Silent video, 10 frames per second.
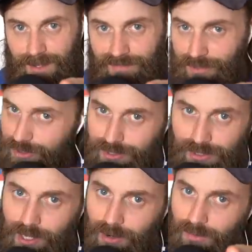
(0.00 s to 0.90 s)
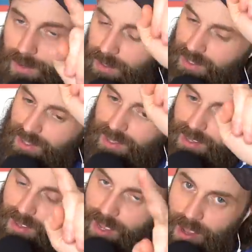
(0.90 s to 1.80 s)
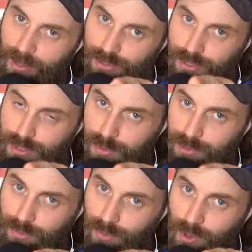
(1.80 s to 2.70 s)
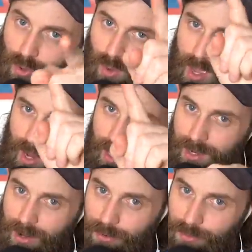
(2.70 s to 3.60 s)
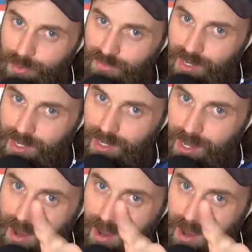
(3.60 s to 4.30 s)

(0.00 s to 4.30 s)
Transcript: first to know, I also just booked a role in another movie,